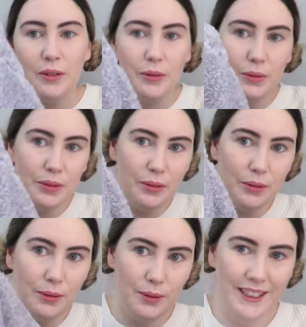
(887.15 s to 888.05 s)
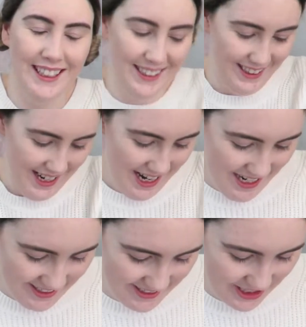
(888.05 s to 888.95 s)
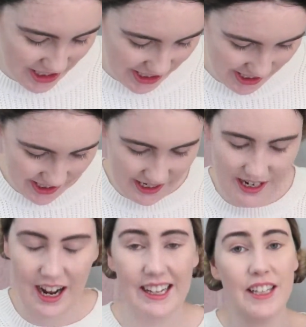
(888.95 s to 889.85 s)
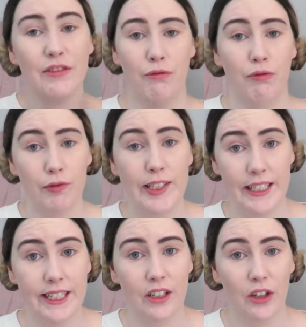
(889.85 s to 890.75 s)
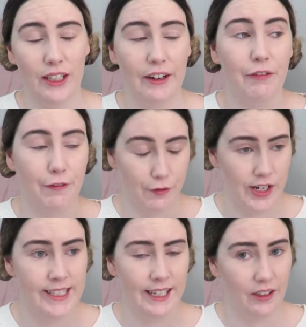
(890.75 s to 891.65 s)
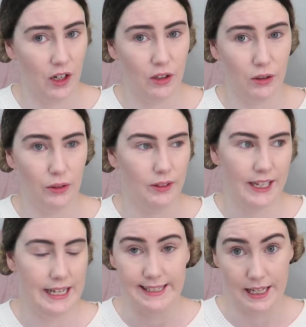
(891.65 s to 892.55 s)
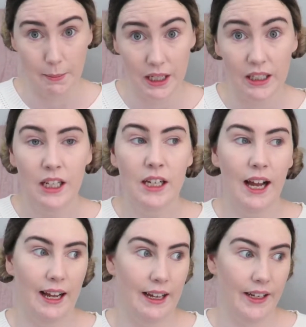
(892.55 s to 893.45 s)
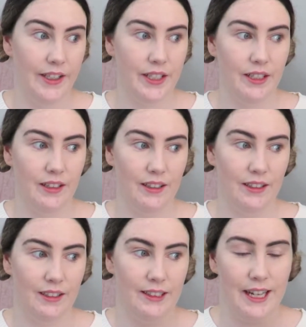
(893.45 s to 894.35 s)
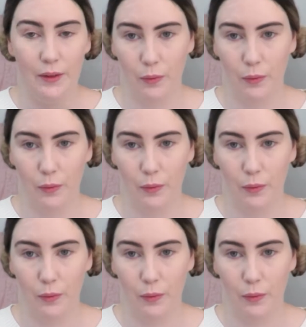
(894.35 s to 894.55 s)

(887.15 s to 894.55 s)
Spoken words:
Woo. So I get really cold, like freezing cold in summer, and now